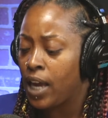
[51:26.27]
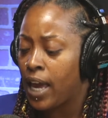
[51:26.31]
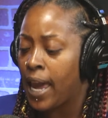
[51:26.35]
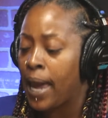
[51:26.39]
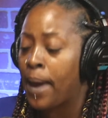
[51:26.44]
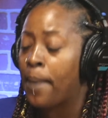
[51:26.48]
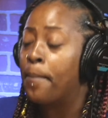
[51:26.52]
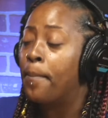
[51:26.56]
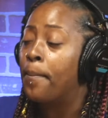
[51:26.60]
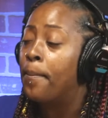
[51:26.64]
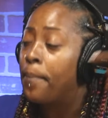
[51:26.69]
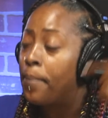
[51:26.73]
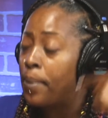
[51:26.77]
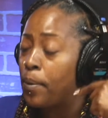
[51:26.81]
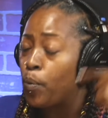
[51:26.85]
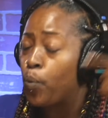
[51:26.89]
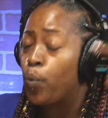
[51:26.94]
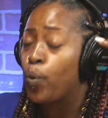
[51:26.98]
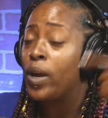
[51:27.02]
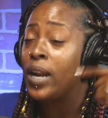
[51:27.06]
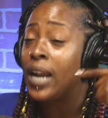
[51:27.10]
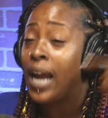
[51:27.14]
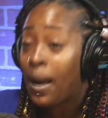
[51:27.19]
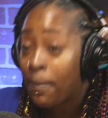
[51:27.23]
And
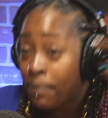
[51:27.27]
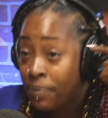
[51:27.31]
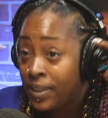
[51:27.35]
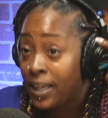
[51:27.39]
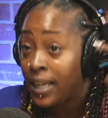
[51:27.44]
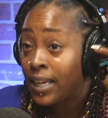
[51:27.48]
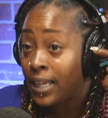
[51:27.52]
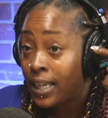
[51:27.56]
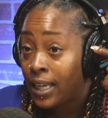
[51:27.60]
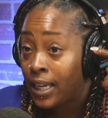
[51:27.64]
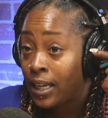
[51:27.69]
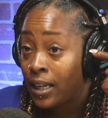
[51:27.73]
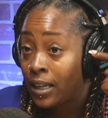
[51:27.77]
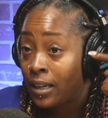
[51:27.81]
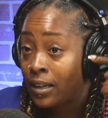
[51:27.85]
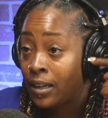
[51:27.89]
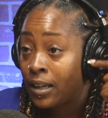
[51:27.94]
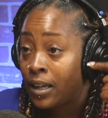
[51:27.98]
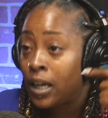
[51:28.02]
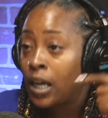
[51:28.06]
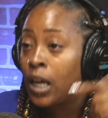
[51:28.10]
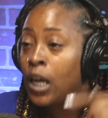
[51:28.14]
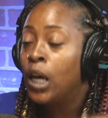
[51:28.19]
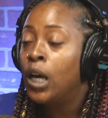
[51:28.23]
when I'm thinking,
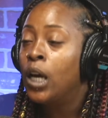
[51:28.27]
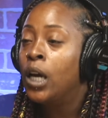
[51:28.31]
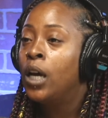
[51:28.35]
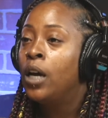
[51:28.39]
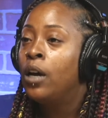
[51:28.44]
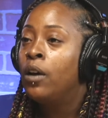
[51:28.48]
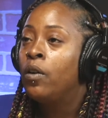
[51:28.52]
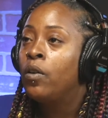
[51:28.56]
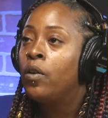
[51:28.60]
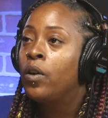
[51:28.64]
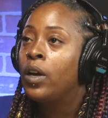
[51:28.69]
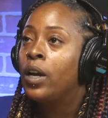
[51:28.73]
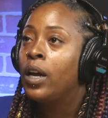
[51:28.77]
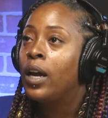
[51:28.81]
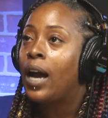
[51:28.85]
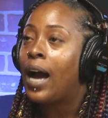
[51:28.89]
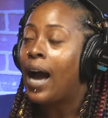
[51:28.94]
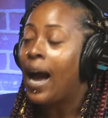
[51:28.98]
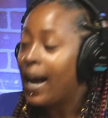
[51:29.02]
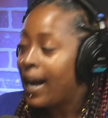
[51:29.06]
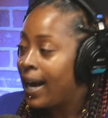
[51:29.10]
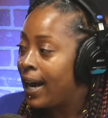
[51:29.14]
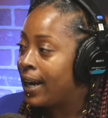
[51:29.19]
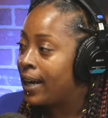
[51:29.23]

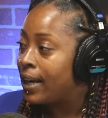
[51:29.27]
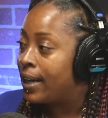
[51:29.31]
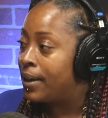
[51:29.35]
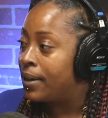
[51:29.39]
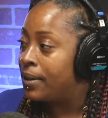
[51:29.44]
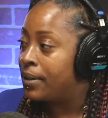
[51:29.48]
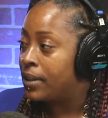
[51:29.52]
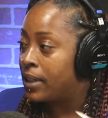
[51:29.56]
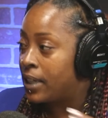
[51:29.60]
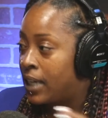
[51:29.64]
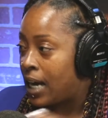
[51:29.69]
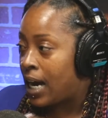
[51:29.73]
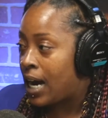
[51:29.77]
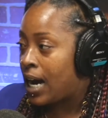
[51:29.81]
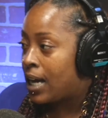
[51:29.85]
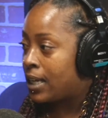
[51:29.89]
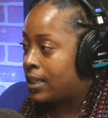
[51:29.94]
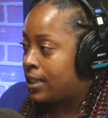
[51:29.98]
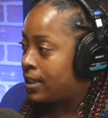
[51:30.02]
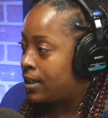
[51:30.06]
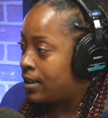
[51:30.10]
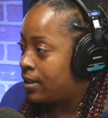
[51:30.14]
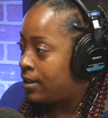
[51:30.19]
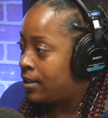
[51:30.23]
I got a
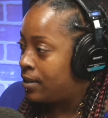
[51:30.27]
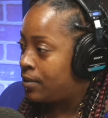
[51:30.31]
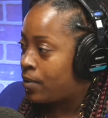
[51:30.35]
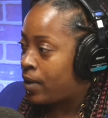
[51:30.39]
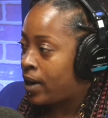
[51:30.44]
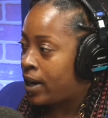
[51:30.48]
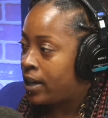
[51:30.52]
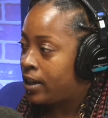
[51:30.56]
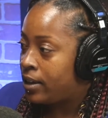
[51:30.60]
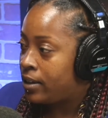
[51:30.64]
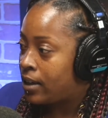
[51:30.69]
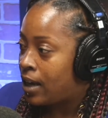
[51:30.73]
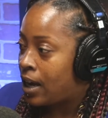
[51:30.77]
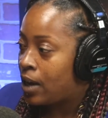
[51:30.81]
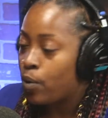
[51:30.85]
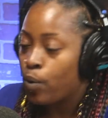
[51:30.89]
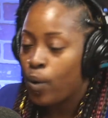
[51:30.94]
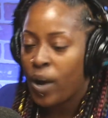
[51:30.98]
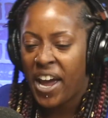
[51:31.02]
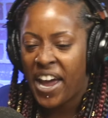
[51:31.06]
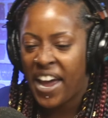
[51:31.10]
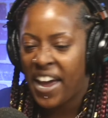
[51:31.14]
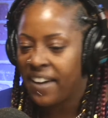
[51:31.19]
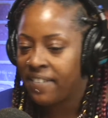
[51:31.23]
godson, right? I don't
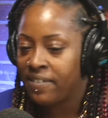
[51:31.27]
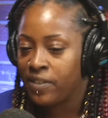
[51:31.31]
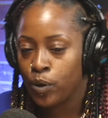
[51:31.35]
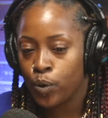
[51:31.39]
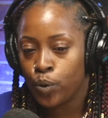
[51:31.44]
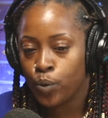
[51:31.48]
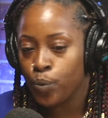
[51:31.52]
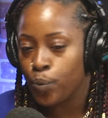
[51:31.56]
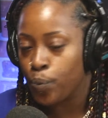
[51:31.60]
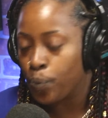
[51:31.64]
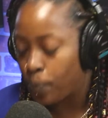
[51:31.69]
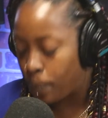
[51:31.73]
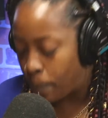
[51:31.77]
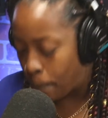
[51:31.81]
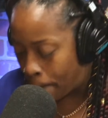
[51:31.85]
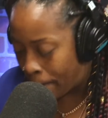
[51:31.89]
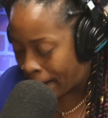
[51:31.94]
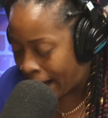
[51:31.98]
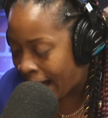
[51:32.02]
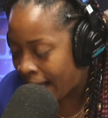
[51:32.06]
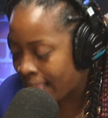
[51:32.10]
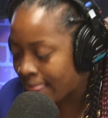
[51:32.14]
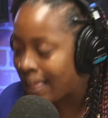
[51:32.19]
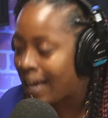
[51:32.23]
mm-hmm. have no
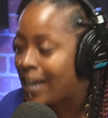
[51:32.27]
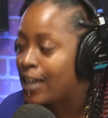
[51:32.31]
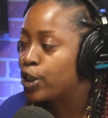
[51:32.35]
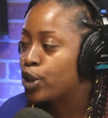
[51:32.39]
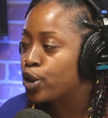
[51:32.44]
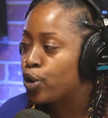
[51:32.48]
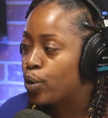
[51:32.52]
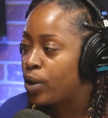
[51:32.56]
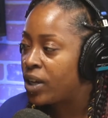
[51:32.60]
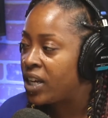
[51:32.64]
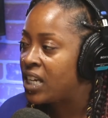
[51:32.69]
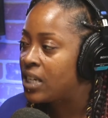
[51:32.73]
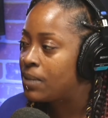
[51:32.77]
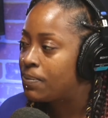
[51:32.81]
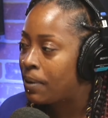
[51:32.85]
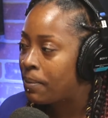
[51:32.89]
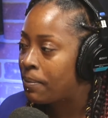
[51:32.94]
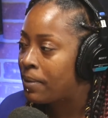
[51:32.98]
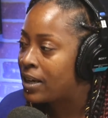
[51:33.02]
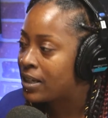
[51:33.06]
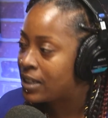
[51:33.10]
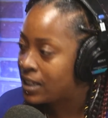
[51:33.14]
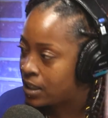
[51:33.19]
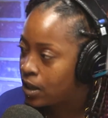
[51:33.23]
biological kids by
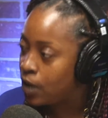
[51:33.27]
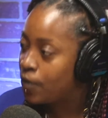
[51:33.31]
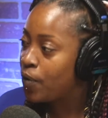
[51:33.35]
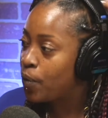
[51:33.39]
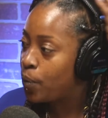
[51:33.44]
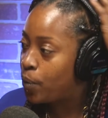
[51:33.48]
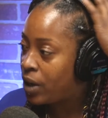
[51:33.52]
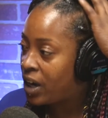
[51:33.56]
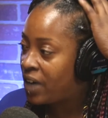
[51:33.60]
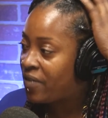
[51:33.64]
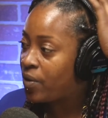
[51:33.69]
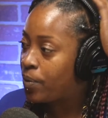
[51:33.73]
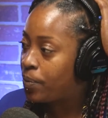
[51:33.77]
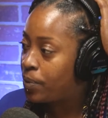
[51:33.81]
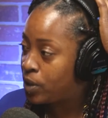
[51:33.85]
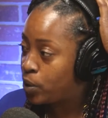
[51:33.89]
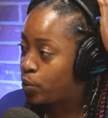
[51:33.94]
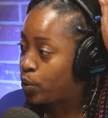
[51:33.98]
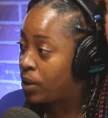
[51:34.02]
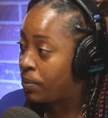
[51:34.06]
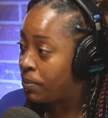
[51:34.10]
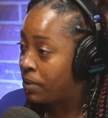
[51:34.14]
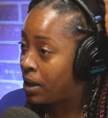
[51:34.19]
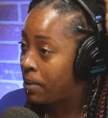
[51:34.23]
myself or whatever mm-hmm.
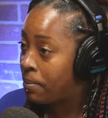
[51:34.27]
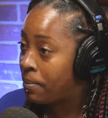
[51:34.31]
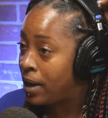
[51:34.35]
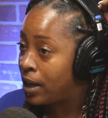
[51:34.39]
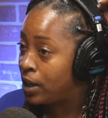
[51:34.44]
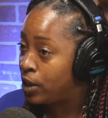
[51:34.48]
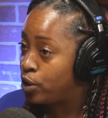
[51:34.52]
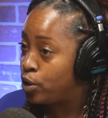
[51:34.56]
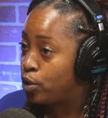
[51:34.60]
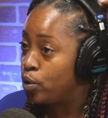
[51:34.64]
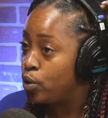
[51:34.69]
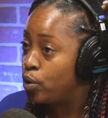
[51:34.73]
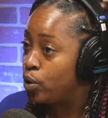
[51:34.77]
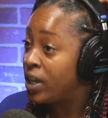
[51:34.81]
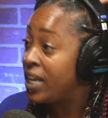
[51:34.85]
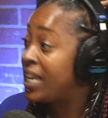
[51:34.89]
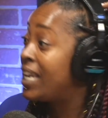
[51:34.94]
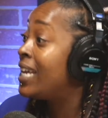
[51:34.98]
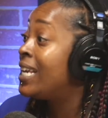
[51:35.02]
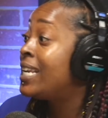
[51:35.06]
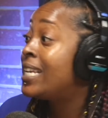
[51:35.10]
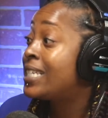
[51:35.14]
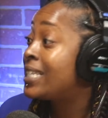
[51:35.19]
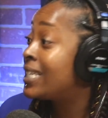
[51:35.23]
between me and my dude. Mm-hmm.
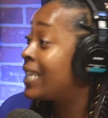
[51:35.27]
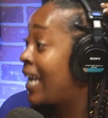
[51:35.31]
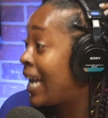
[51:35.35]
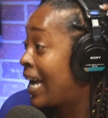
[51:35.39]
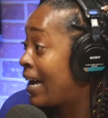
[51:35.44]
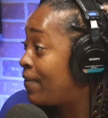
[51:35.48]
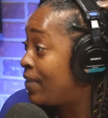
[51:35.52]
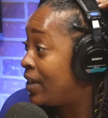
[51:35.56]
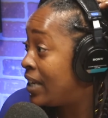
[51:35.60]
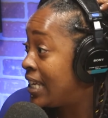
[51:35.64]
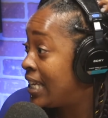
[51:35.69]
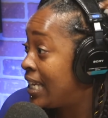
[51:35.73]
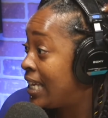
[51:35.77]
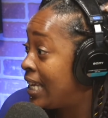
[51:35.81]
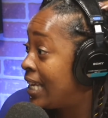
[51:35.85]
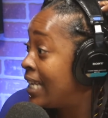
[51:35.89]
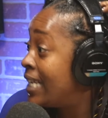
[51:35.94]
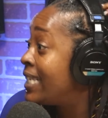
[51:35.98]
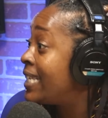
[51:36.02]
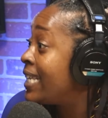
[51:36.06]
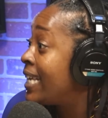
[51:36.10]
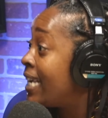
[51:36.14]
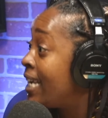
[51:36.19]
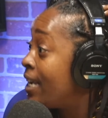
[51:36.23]
He doesn't have any
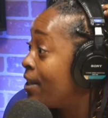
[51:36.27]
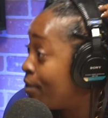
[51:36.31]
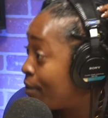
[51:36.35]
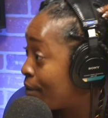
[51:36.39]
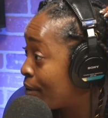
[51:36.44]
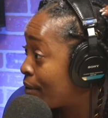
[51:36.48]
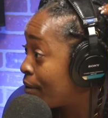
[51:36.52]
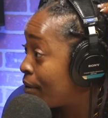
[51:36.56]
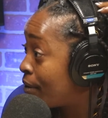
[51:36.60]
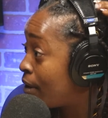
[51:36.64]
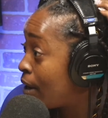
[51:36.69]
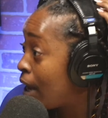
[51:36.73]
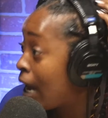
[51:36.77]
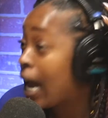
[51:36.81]
kids mm-hmm. either.